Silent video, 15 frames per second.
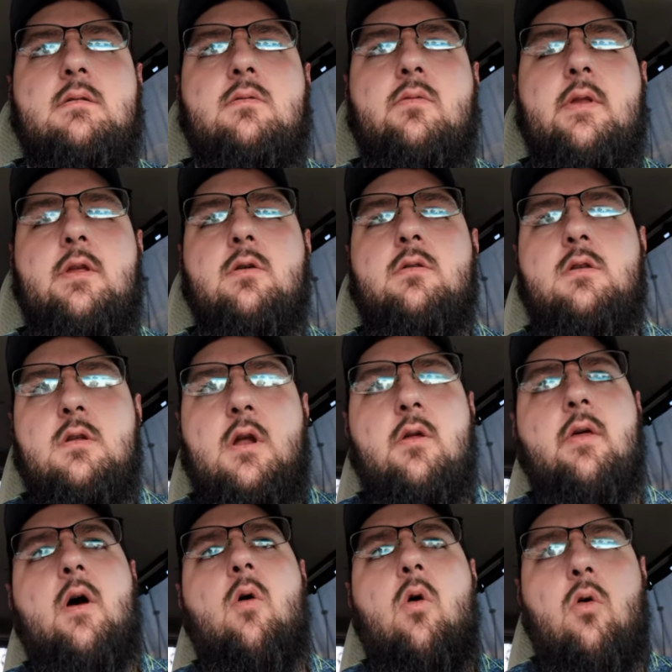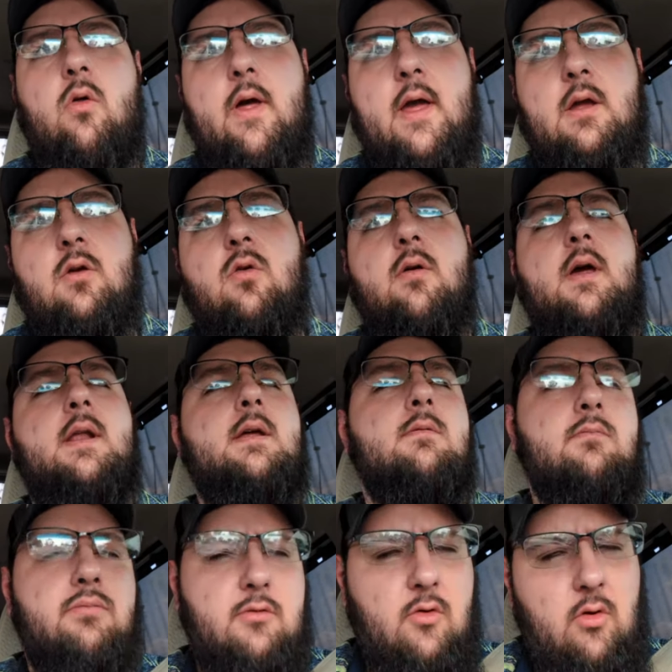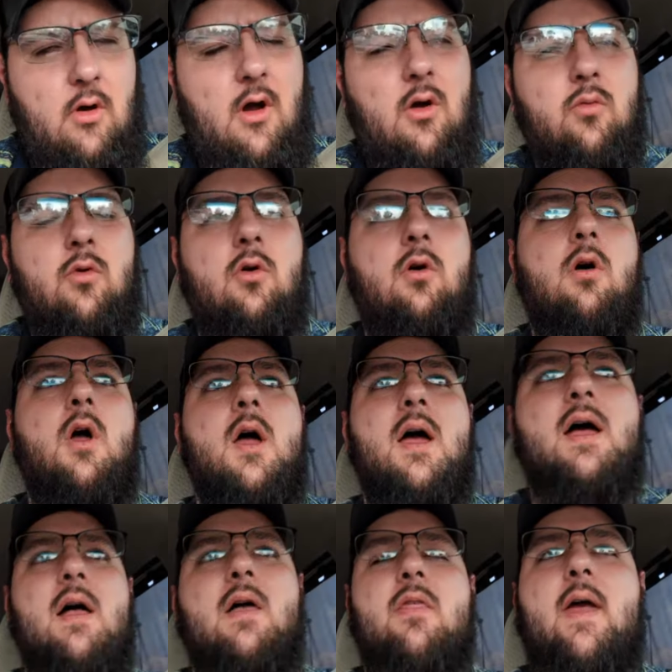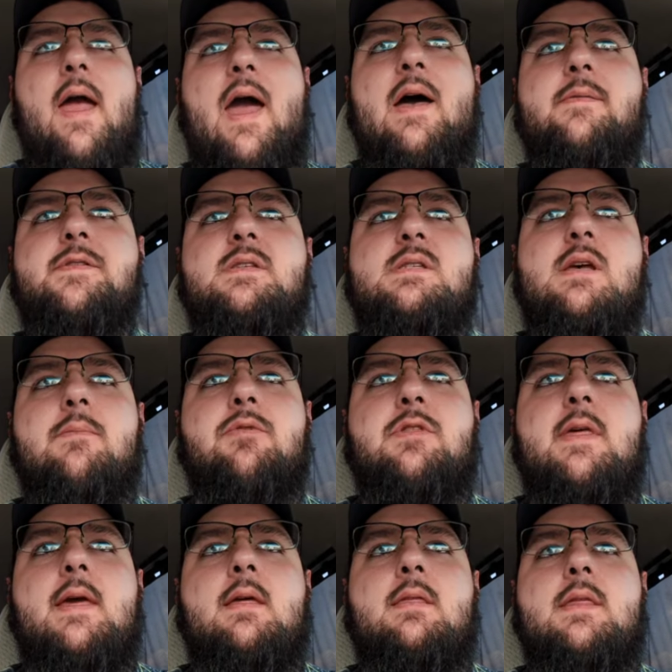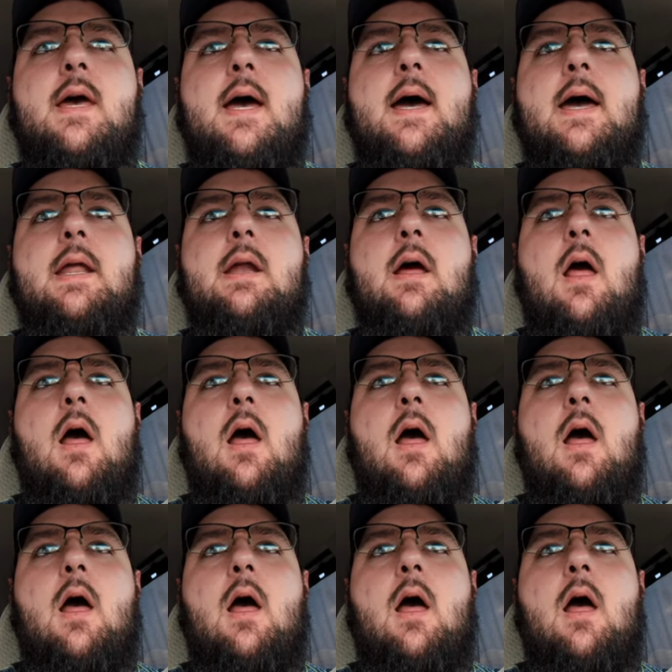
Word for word: when they're, you know, the whole end credit crawl roll, they have something that